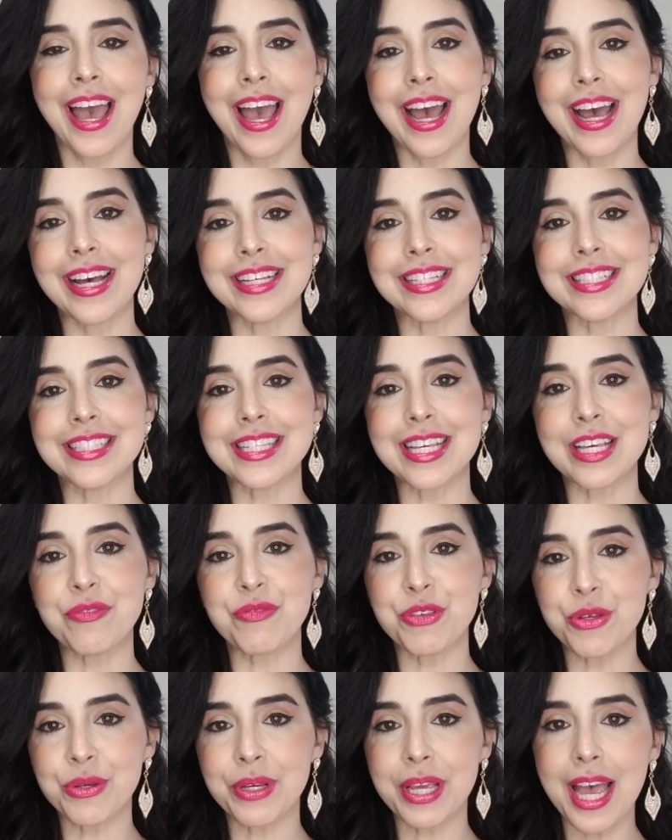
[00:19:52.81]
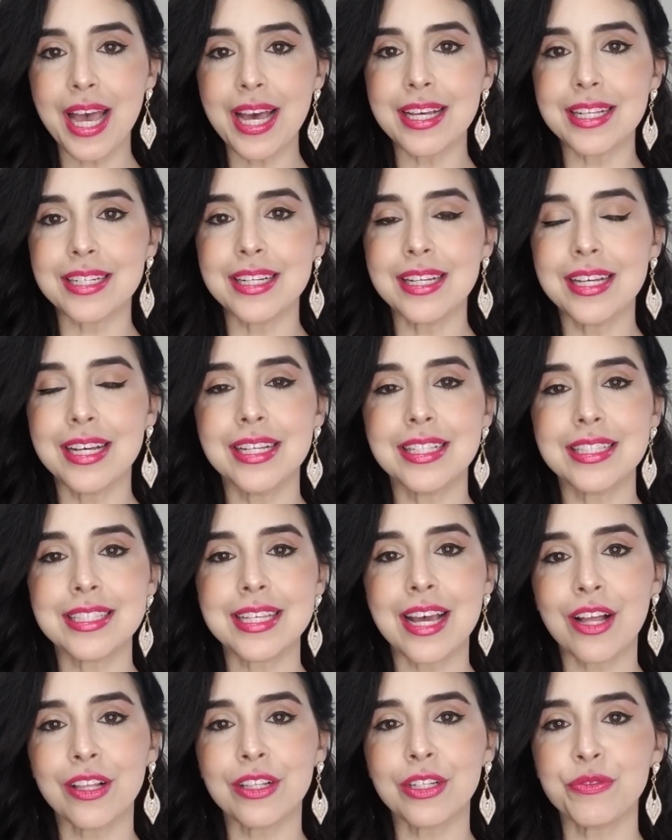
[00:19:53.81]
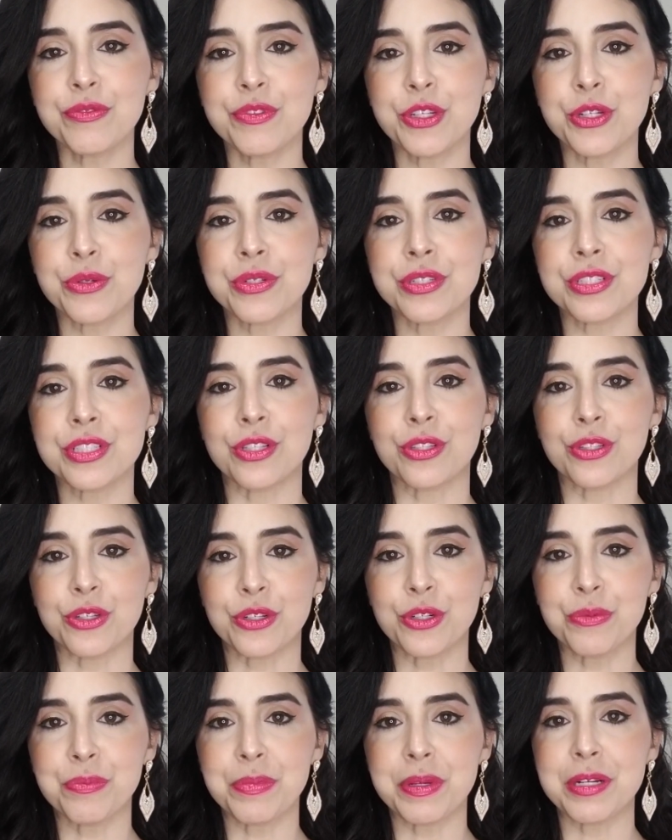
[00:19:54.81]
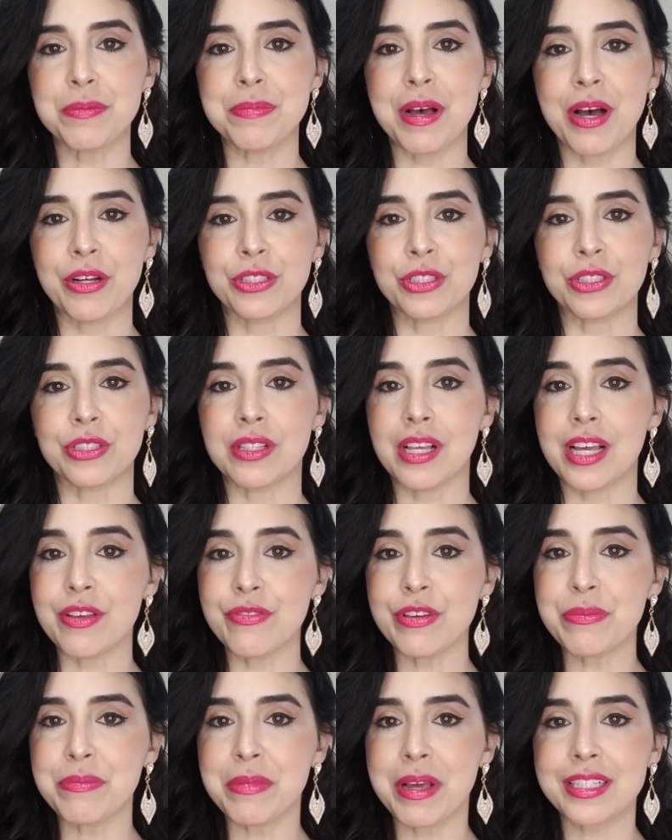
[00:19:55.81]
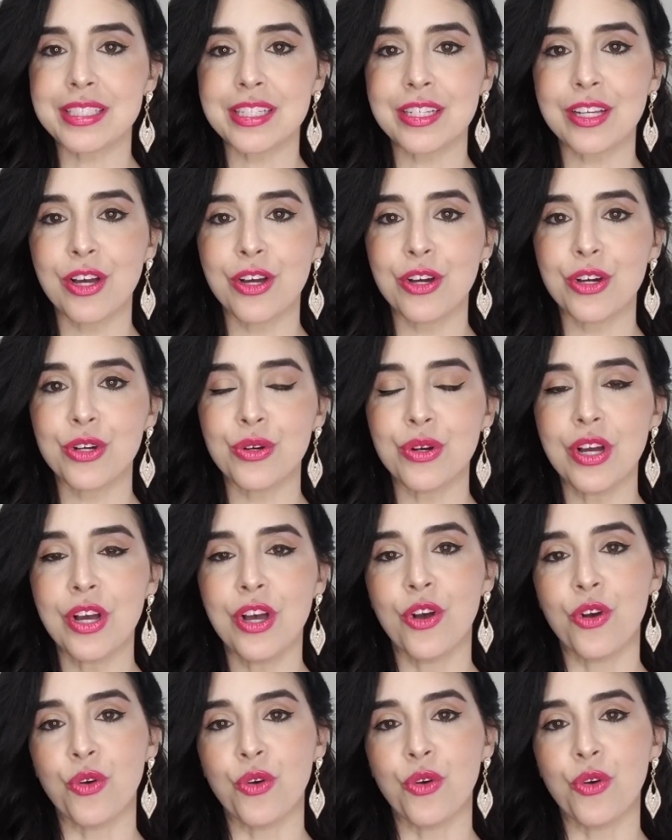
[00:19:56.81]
And if you can, tell our viewers a little bit about your life in Mexico,